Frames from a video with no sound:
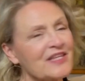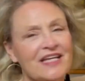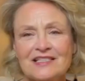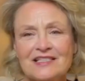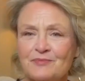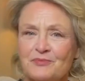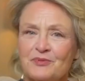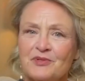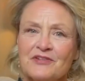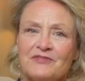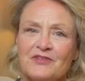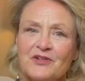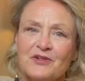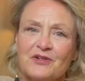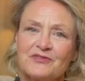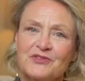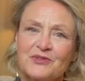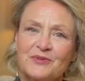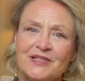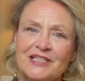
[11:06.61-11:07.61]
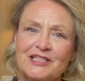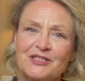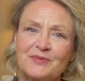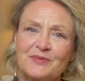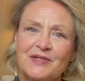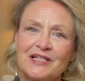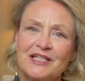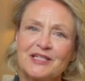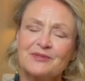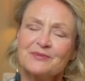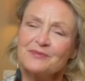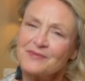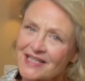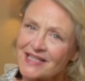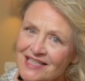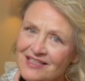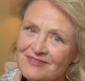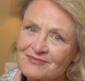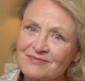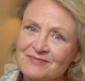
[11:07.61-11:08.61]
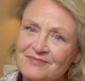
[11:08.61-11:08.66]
that's a preview of 2023.